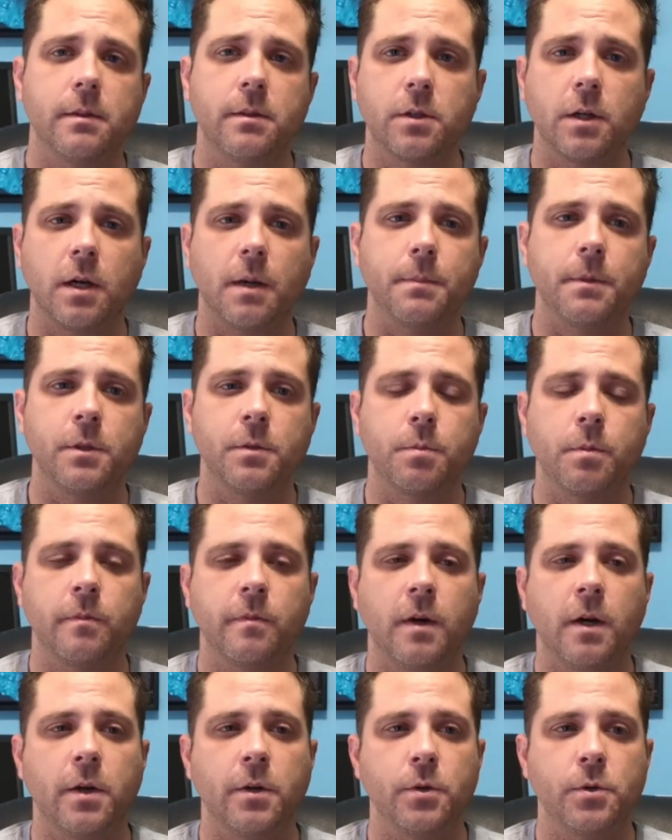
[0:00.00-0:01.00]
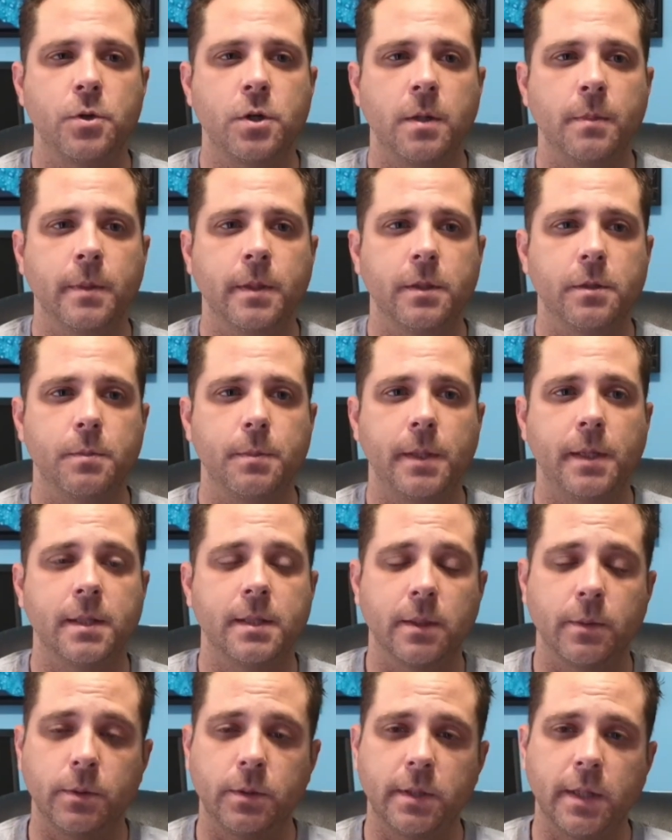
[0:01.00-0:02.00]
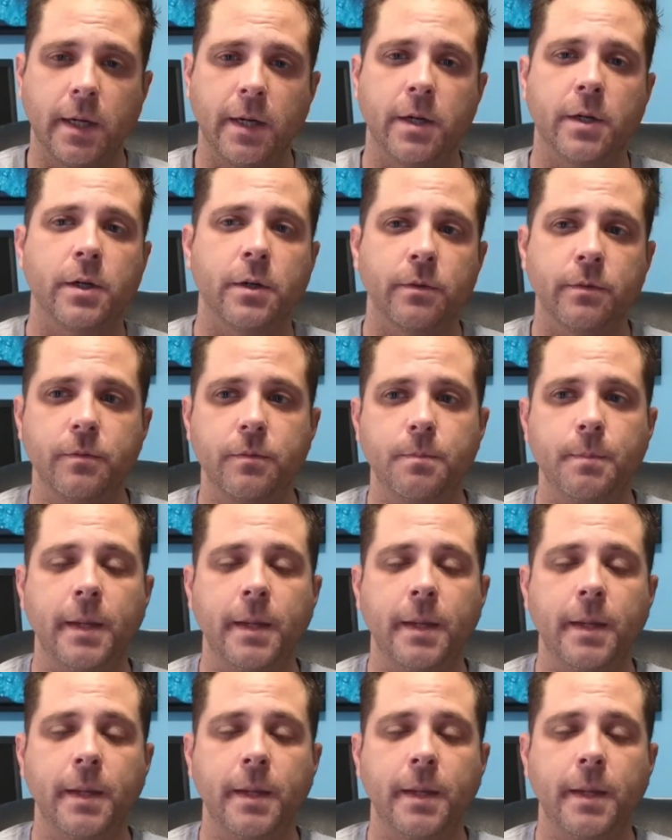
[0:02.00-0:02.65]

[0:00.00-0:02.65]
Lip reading: Stopped the Spravato treatments because I was tired of